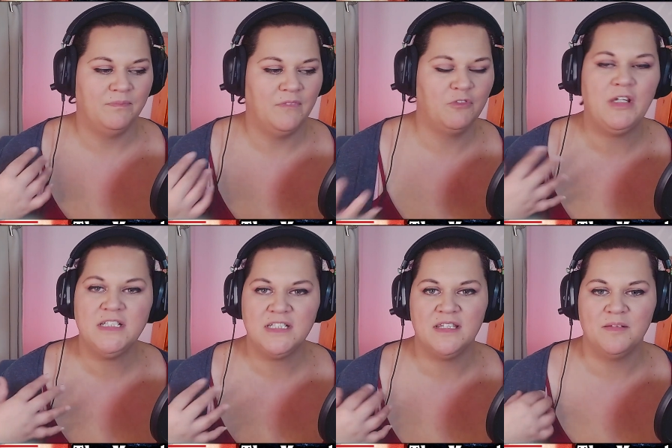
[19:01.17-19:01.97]

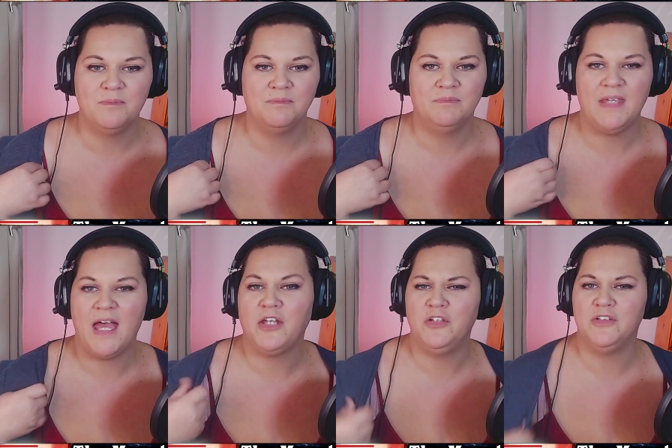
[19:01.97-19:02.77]
reach them,
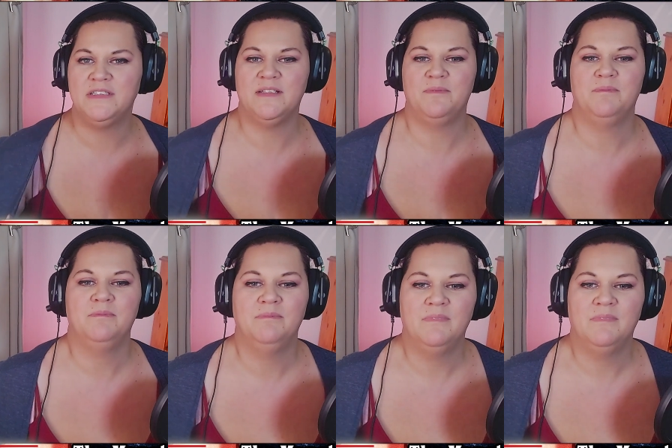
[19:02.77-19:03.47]
can't use them